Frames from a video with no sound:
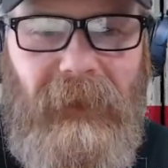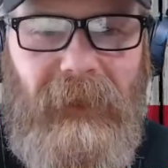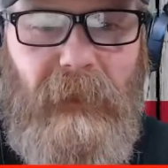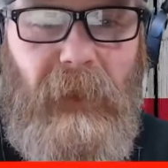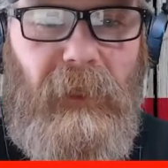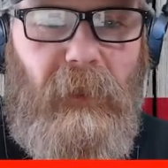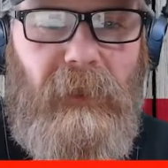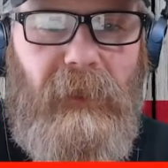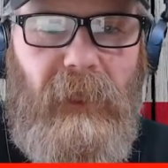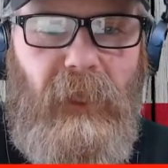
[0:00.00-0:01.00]
Smelly
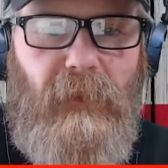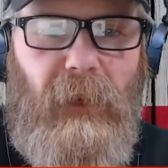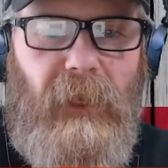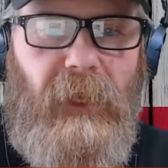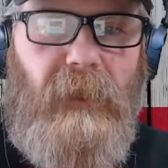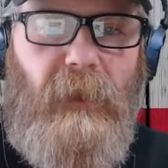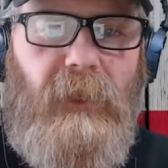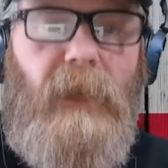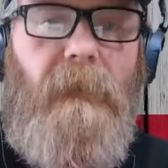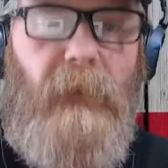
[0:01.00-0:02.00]
Turtle says he created his
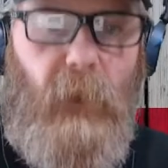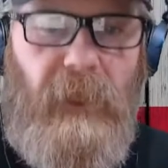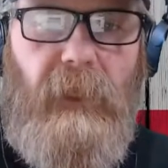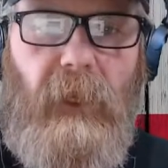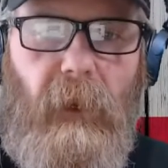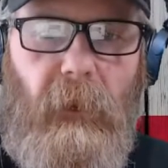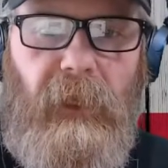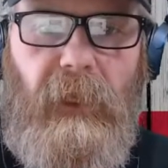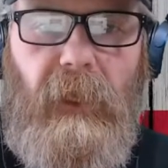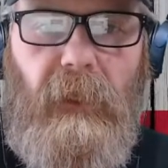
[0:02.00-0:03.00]
own scent a few weeks ago, and
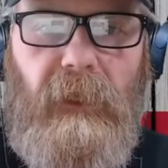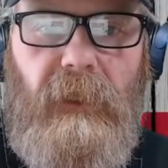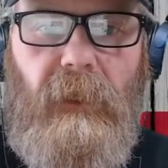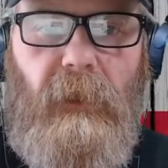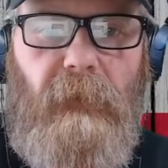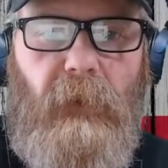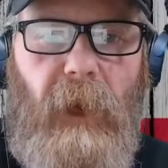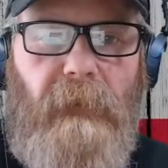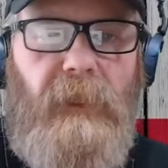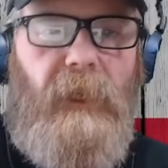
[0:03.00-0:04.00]
he did. Listen, if you
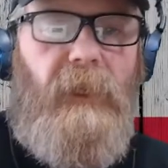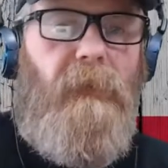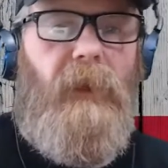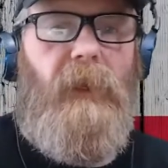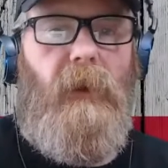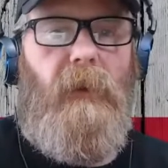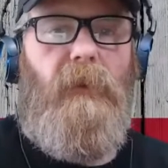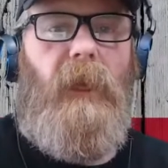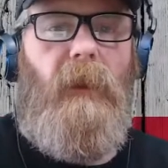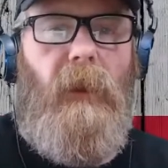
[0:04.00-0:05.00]
have a significant
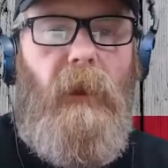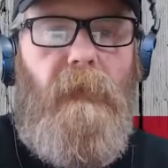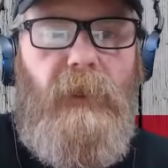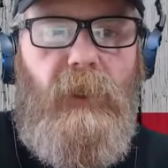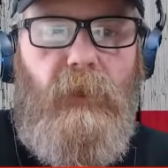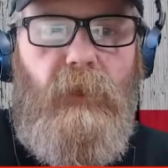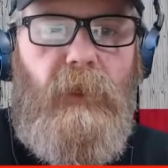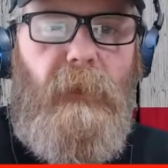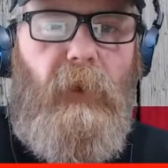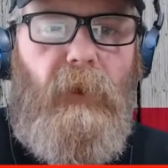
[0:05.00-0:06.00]
other that loves you
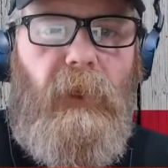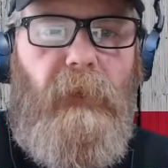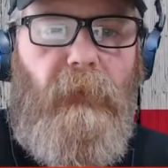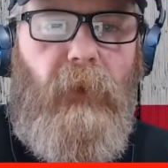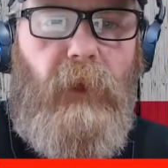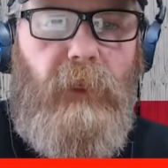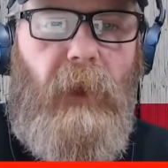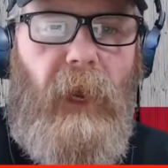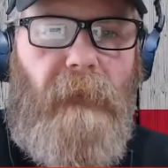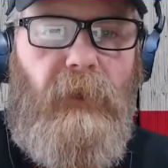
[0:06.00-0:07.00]
to smell clean and fresh, you
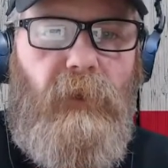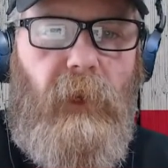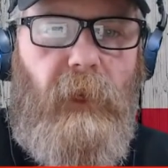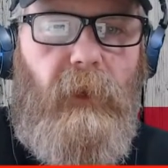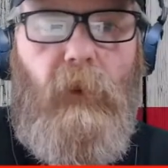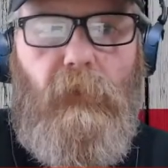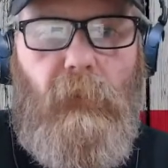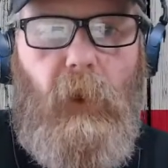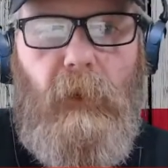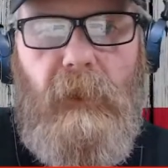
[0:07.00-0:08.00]
have to try it.
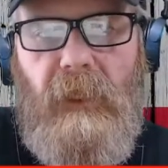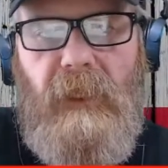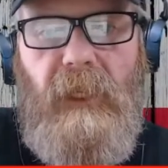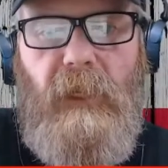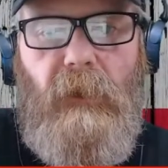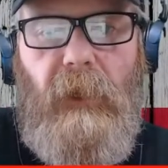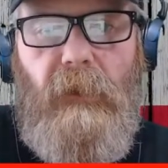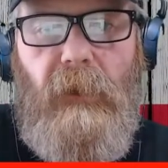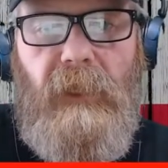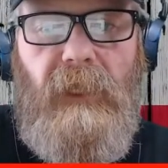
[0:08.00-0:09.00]
Rose, cedar
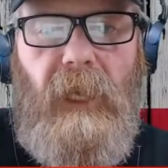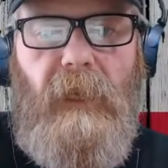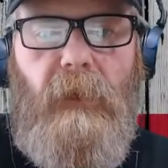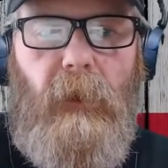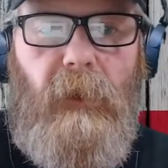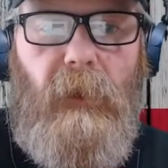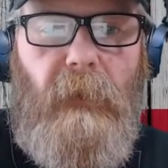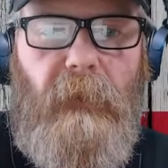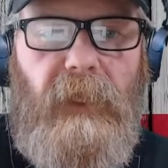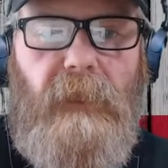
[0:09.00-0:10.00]
leather, and sandalwood.
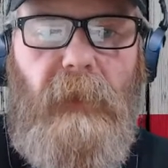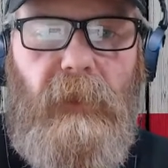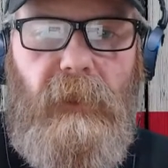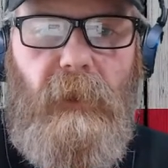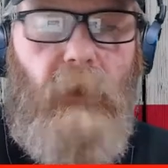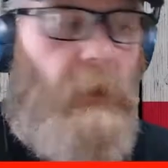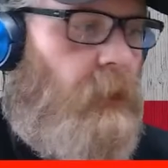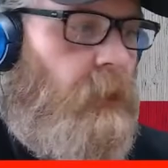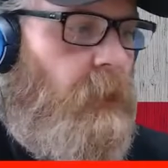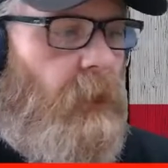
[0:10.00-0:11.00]
It smells so good.